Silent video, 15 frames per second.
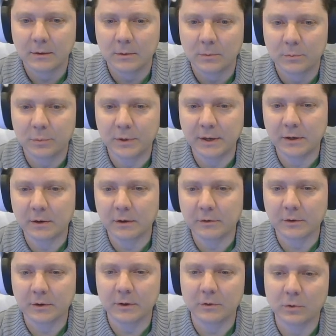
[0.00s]

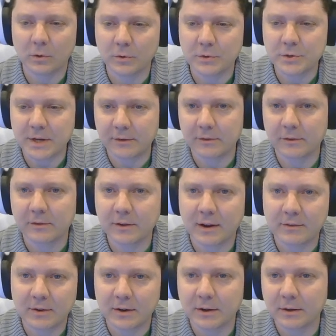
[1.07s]
Precursor control jets
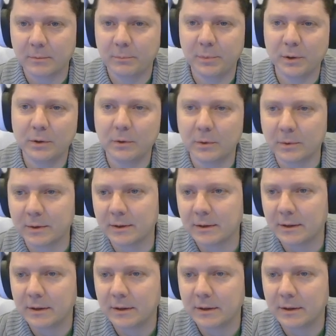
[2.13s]
discovered. Boo.